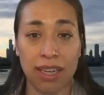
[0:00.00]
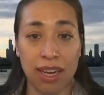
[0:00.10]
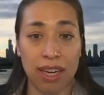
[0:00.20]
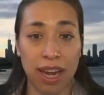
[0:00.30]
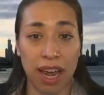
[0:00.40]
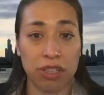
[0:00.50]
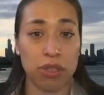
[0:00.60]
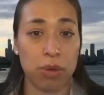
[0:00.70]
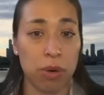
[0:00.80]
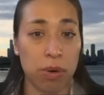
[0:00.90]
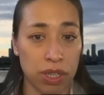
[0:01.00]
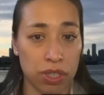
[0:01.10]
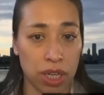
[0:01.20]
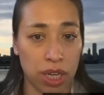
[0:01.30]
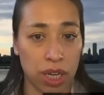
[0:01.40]
attending asks you a
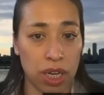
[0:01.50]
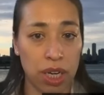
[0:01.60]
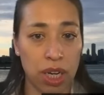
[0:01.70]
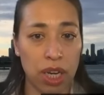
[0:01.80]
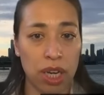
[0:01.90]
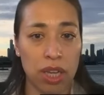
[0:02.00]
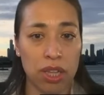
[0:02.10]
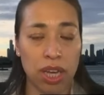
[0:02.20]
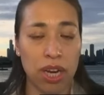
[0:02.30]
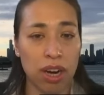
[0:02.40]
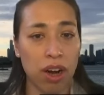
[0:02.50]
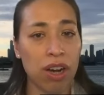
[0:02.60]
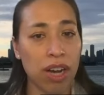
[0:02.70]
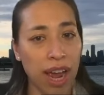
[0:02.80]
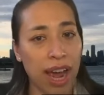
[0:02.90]
question they
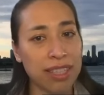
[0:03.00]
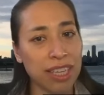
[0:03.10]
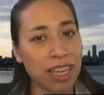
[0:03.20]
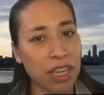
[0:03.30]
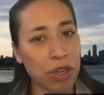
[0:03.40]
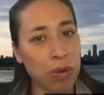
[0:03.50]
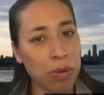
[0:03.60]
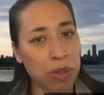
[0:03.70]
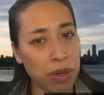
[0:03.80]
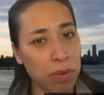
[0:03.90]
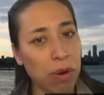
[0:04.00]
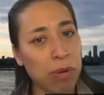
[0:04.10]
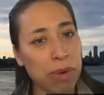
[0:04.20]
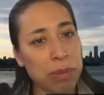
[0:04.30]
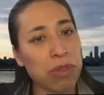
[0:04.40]
aren't asking you the
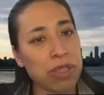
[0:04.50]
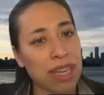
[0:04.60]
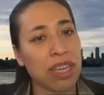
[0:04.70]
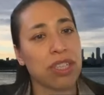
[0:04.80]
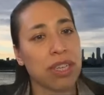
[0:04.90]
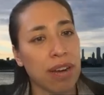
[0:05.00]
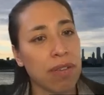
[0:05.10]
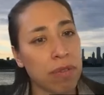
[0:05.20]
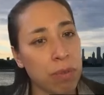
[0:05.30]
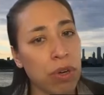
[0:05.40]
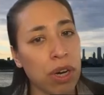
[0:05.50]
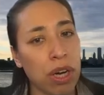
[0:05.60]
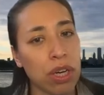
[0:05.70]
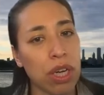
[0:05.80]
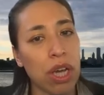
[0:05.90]
rote memorization out of a
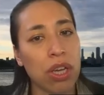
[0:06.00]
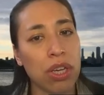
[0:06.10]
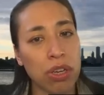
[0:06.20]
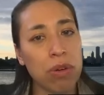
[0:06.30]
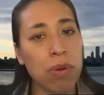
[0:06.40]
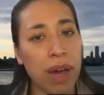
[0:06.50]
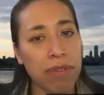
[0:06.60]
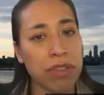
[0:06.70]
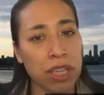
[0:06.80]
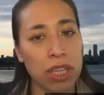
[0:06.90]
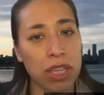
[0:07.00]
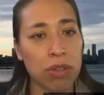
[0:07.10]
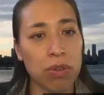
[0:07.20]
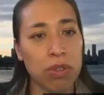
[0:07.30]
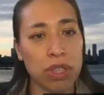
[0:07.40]
book you have to
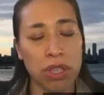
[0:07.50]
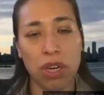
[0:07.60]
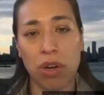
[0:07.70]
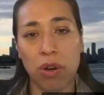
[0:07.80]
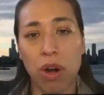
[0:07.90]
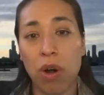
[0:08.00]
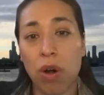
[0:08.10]
use you know